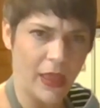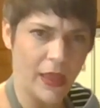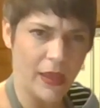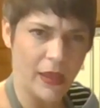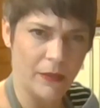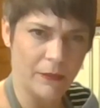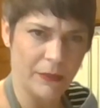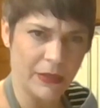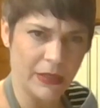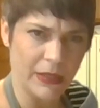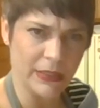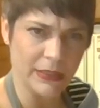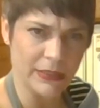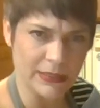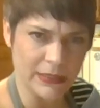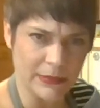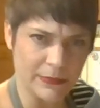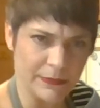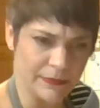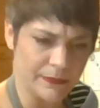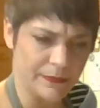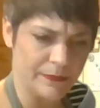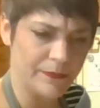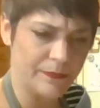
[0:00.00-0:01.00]
I'm gonna need
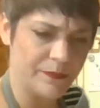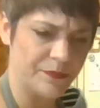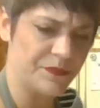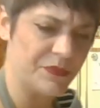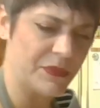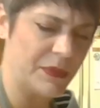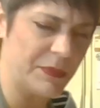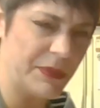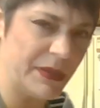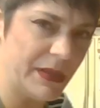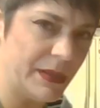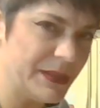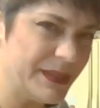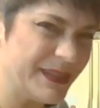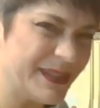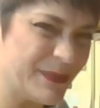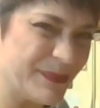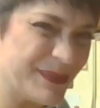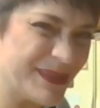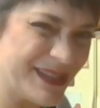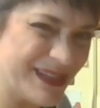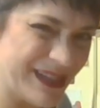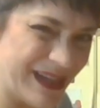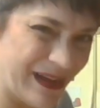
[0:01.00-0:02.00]
some
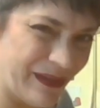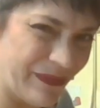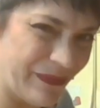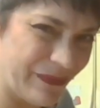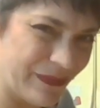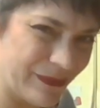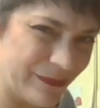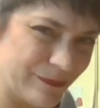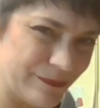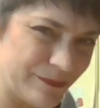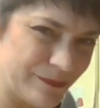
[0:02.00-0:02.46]
stuff.